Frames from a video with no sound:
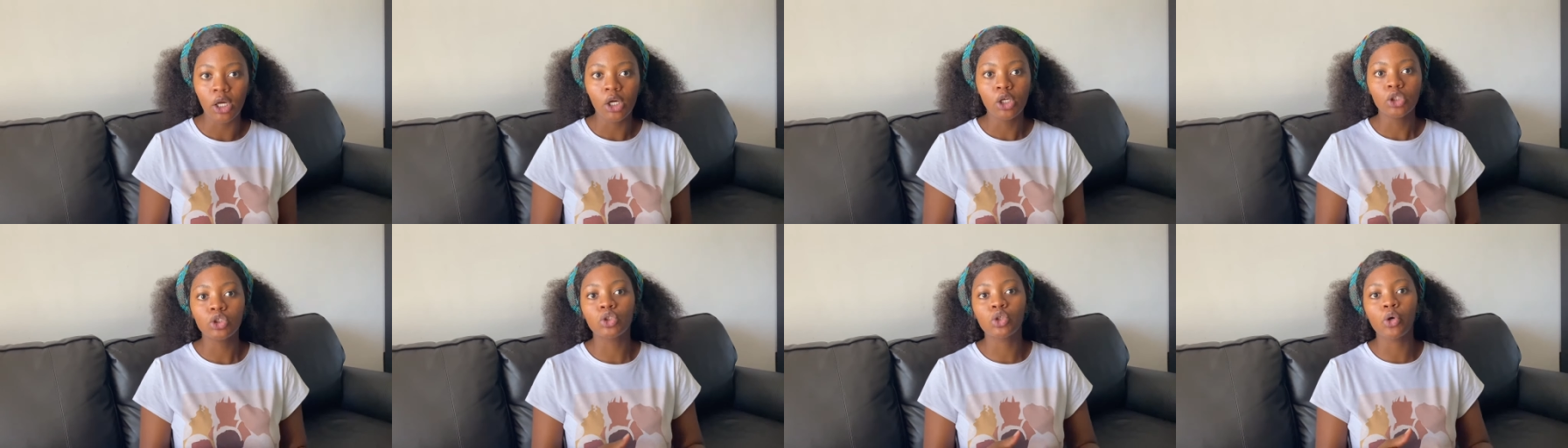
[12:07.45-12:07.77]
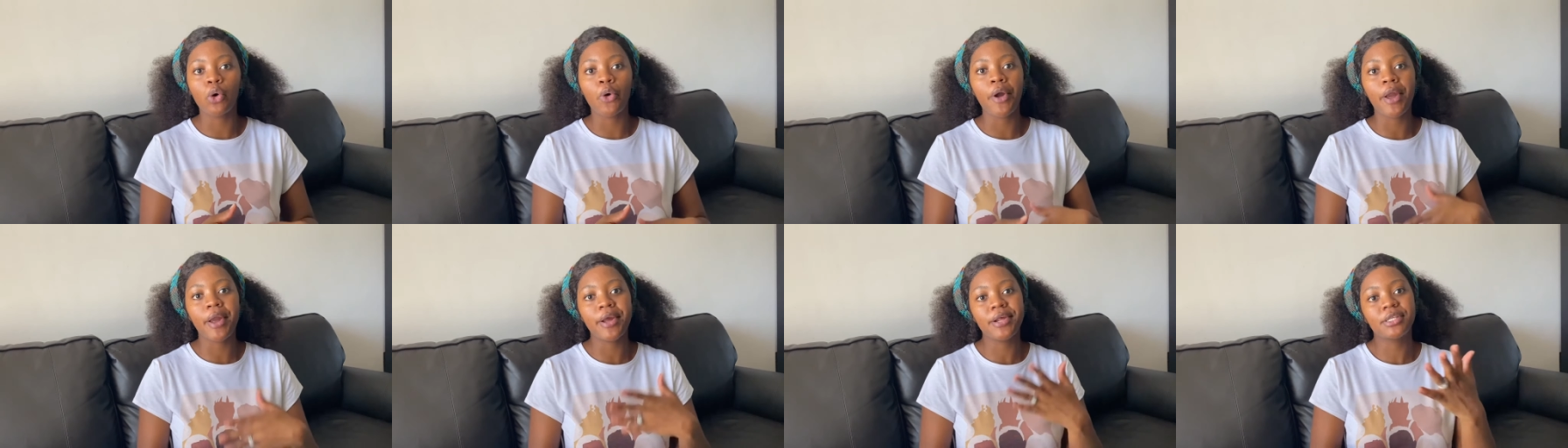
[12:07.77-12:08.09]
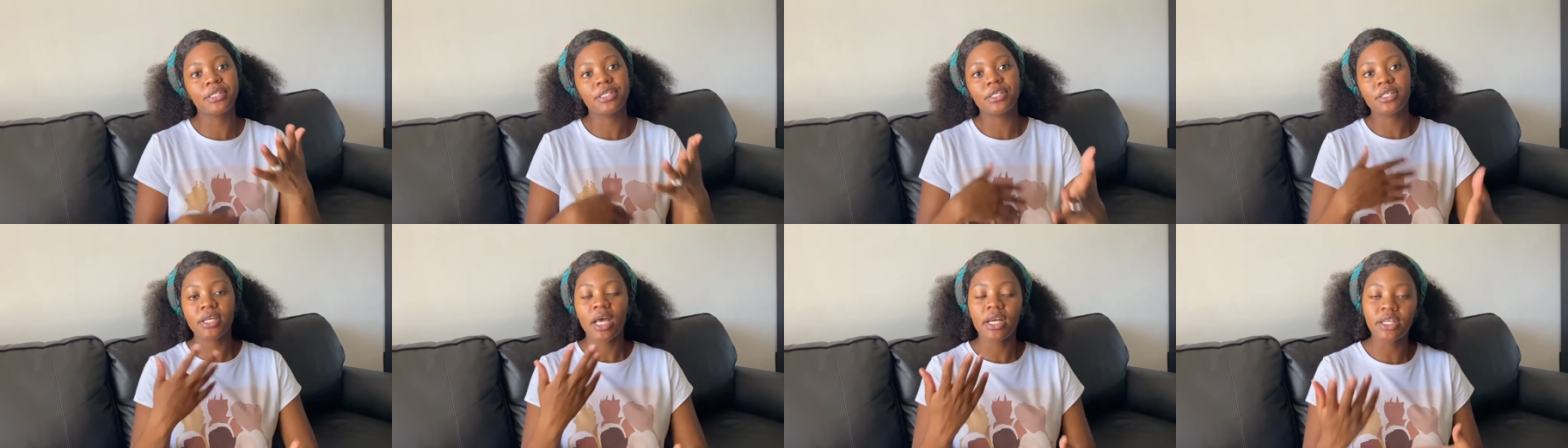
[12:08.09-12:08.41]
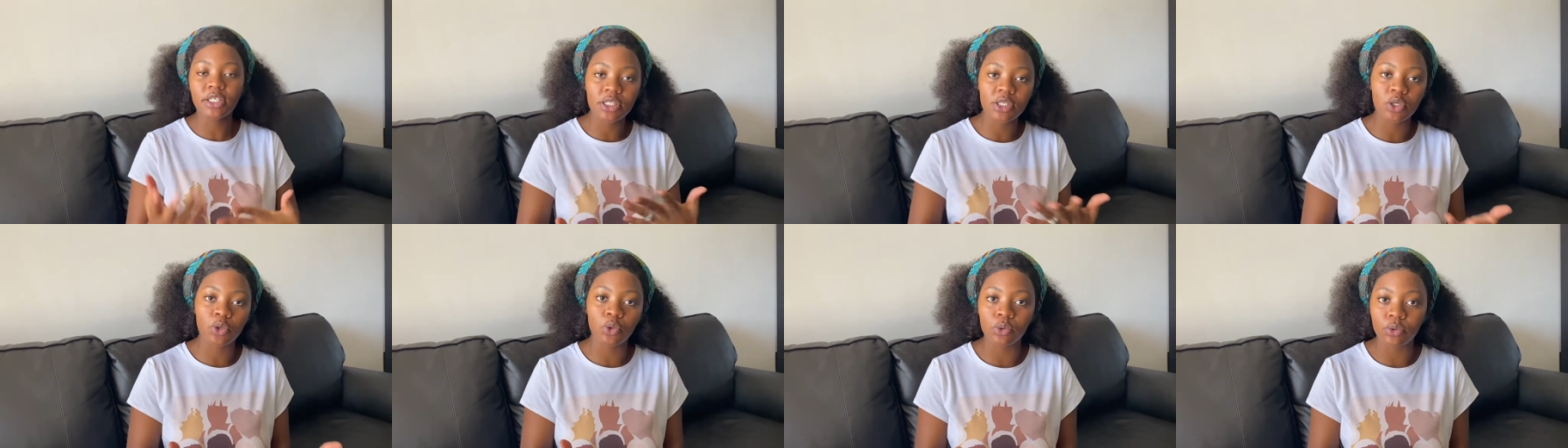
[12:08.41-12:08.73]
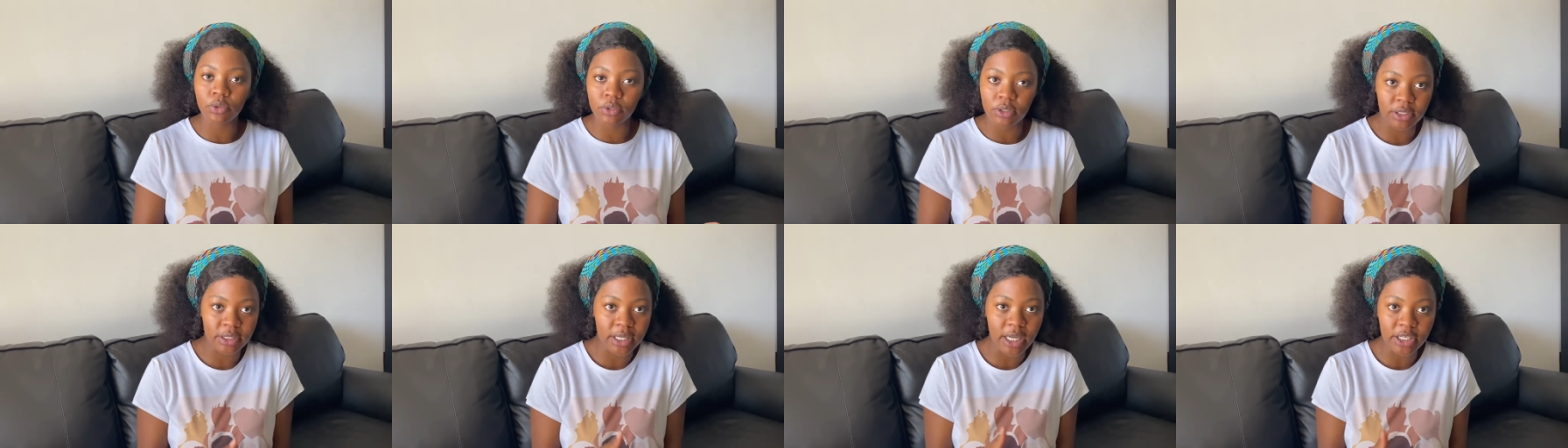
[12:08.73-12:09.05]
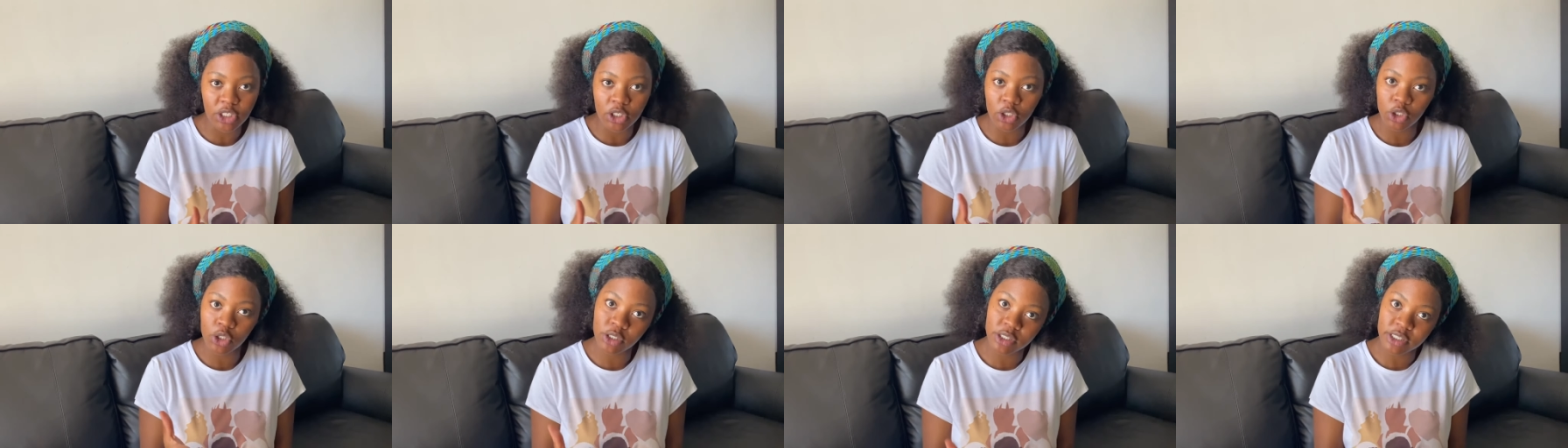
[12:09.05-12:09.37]
So in such a
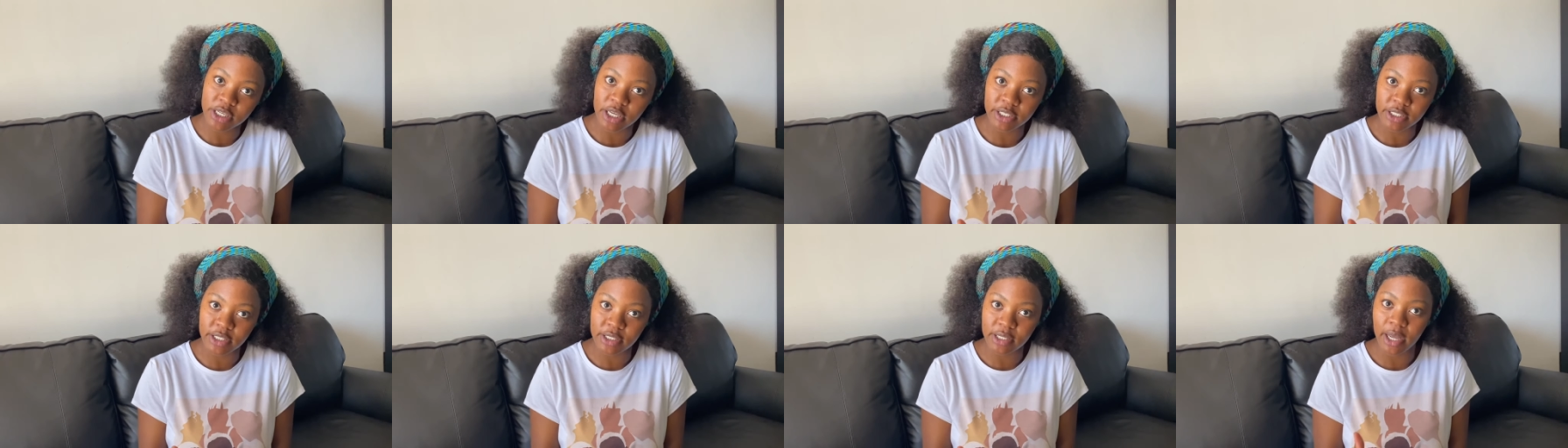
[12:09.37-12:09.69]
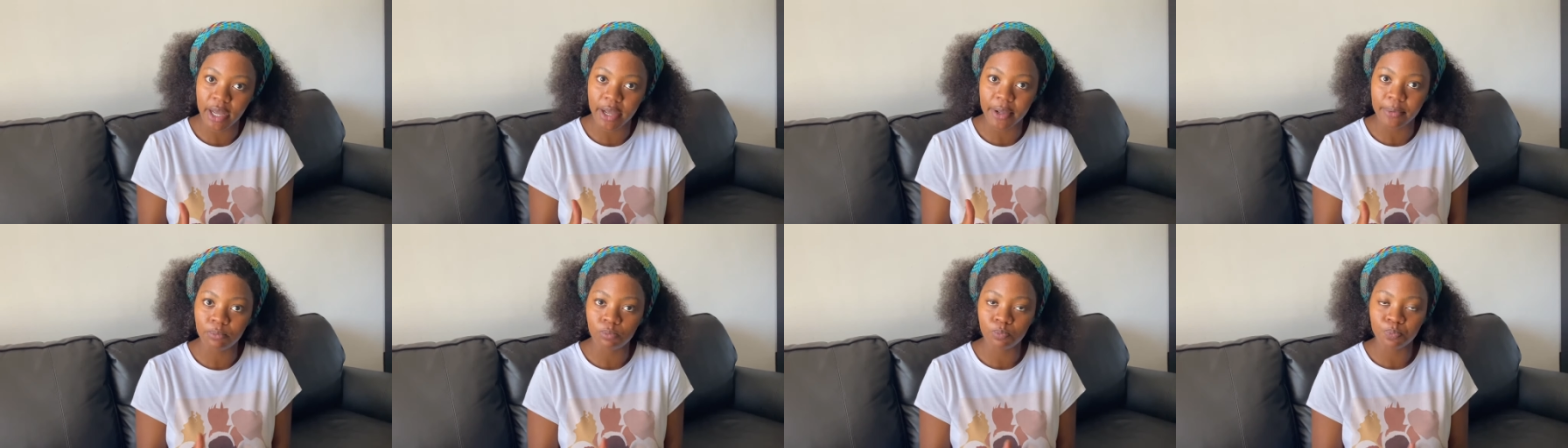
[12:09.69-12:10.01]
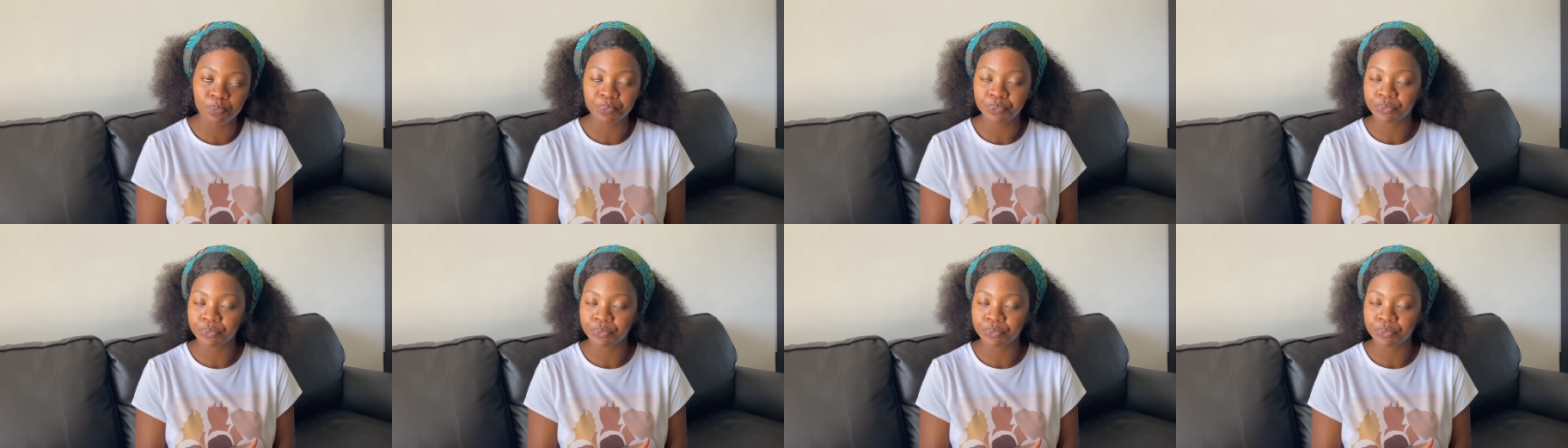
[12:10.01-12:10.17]
such a set, um,